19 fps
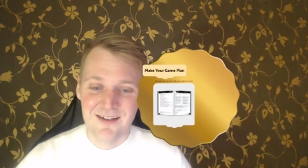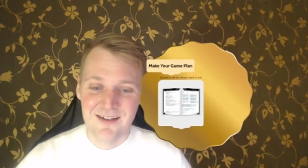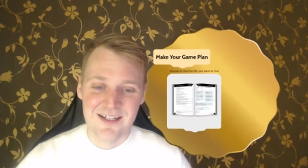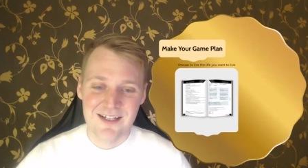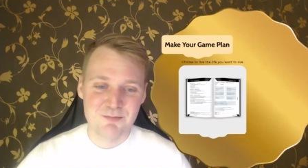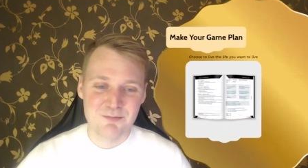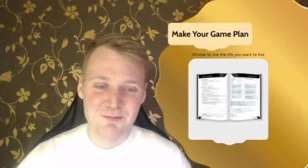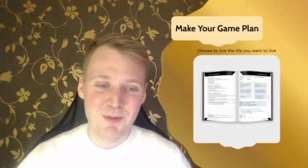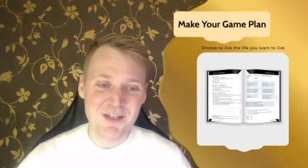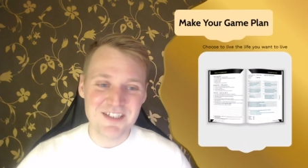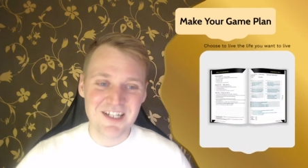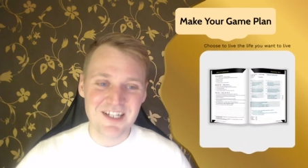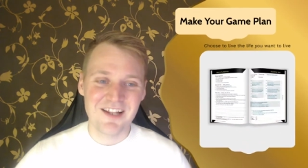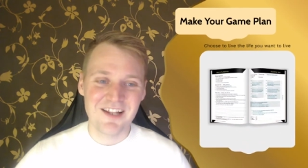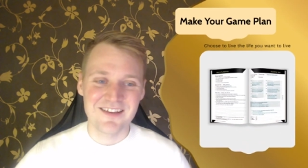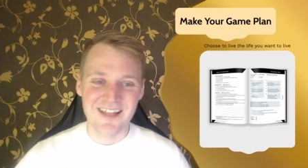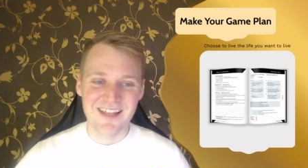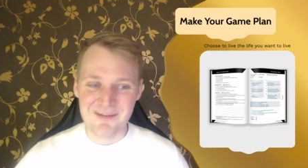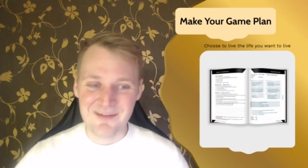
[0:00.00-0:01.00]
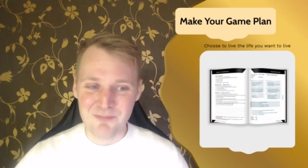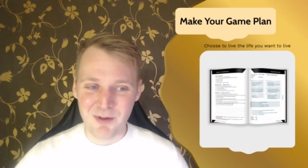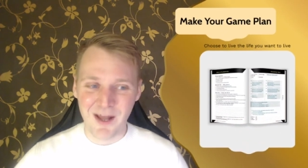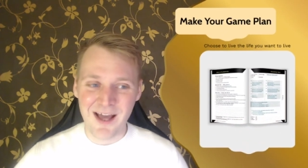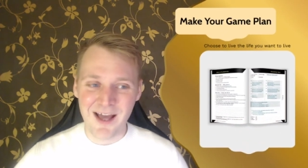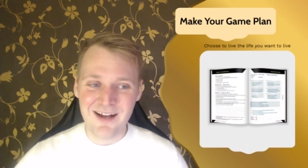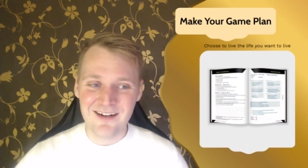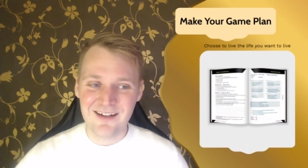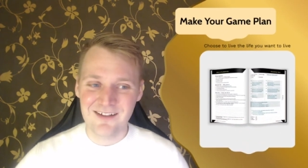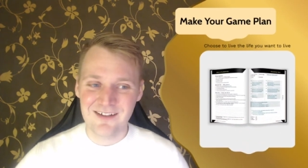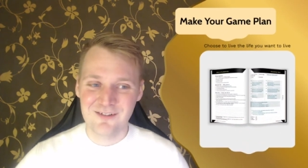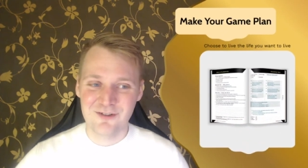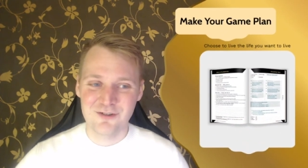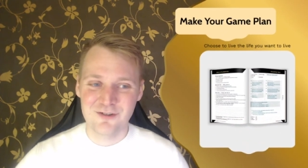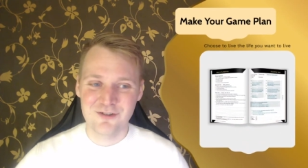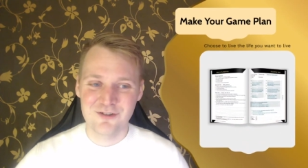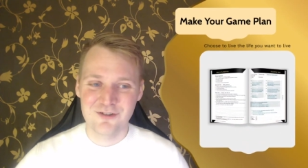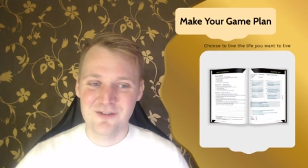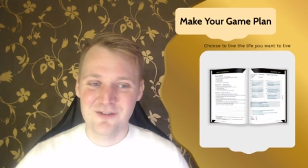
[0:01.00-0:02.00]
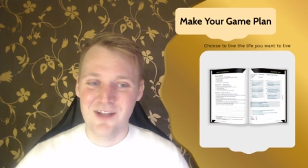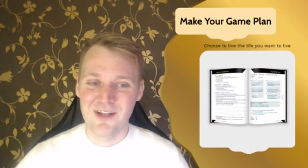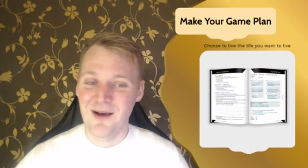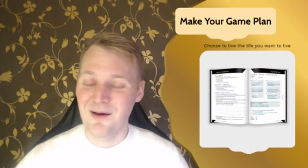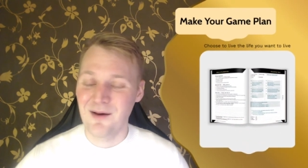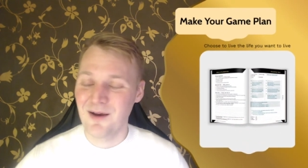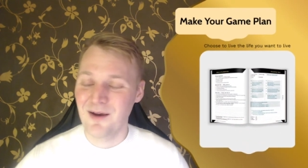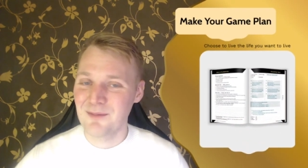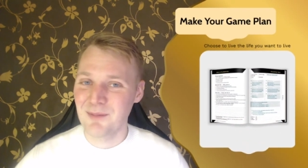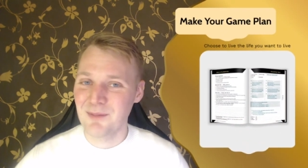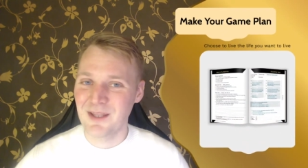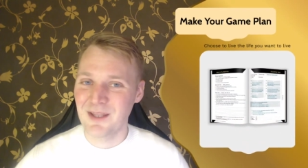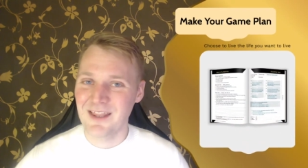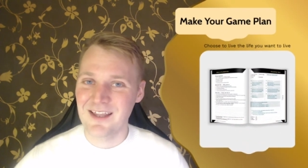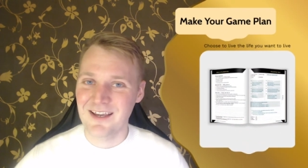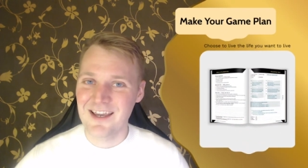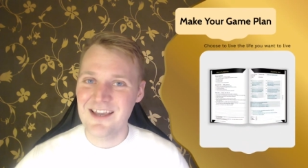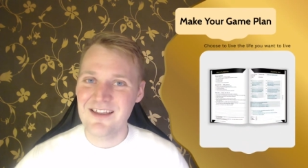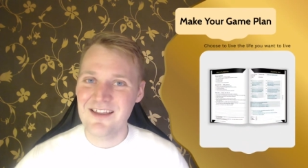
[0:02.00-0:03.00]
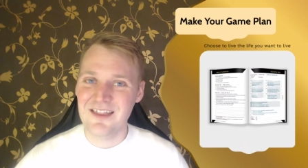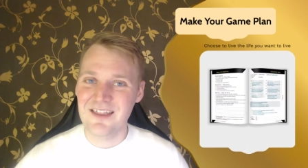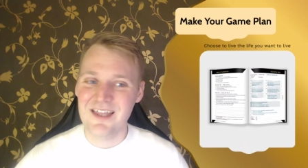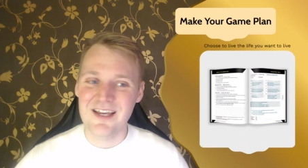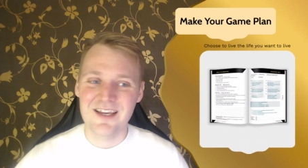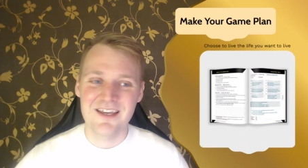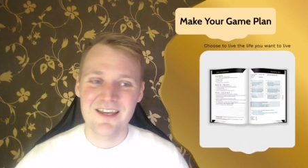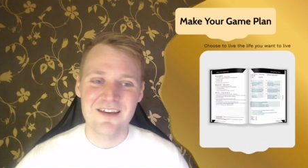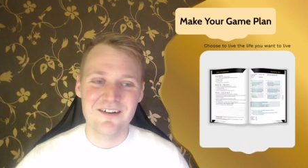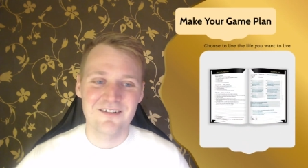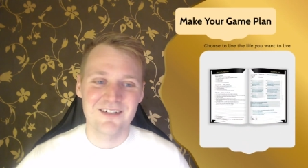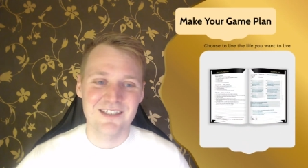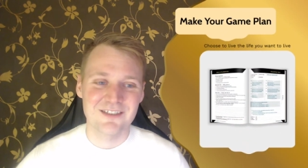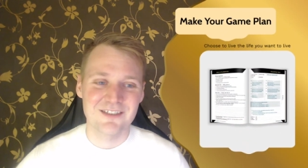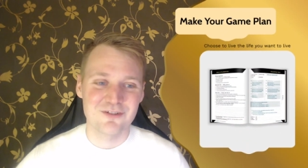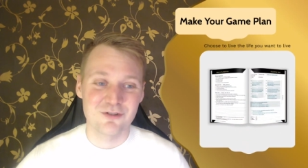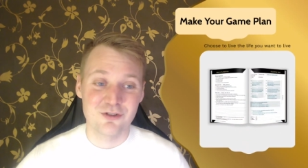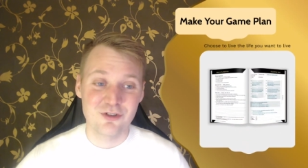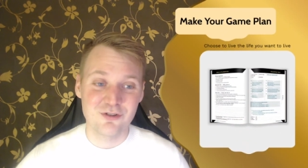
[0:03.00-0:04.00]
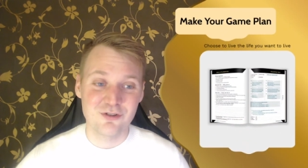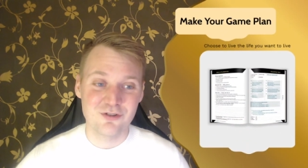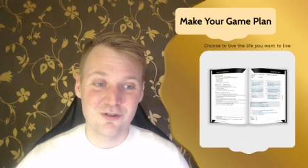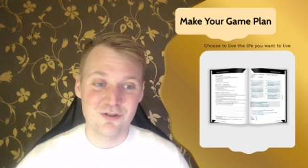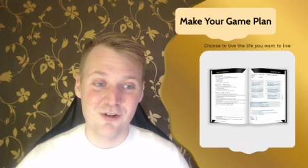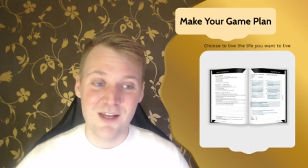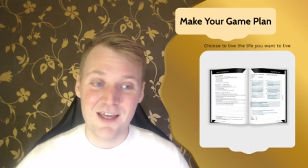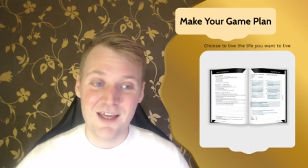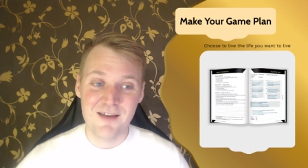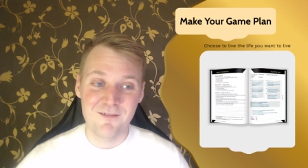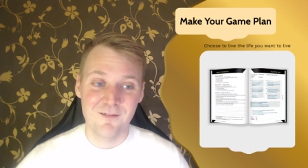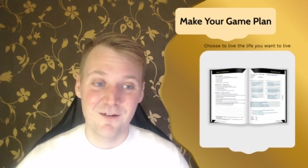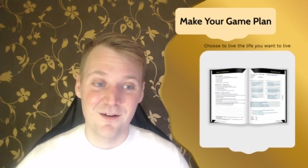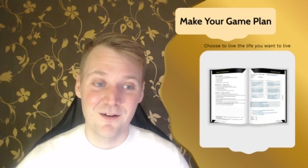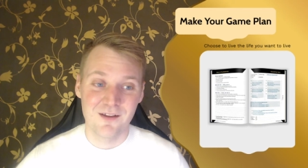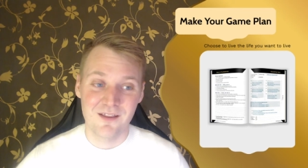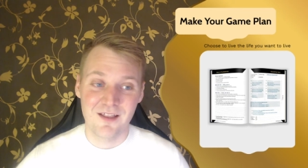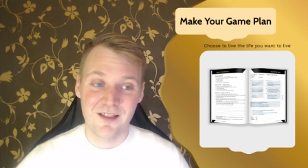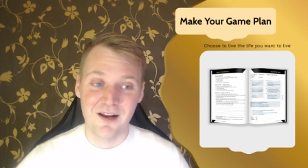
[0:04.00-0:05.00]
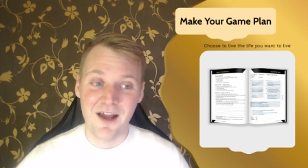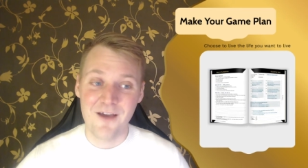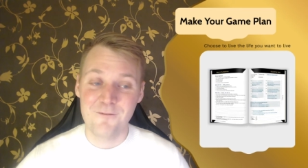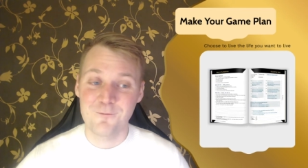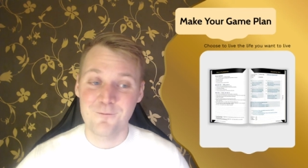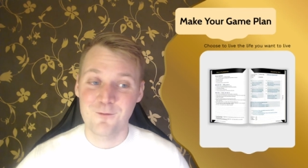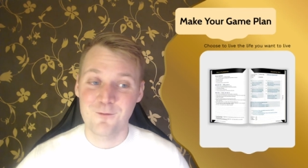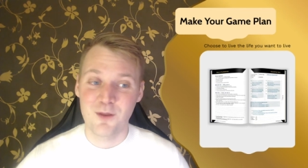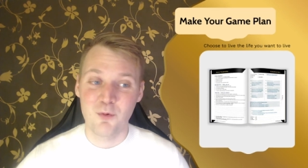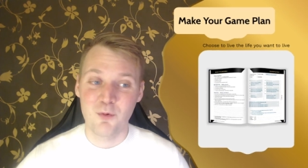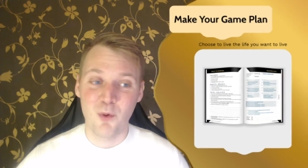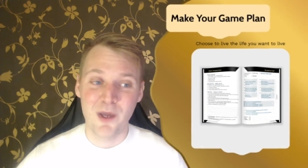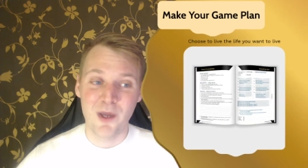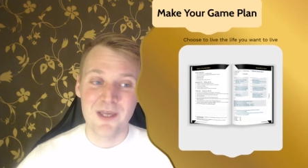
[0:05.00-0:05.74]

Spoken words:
It's basically a day plan, but the key thing here is to choose to live the life the way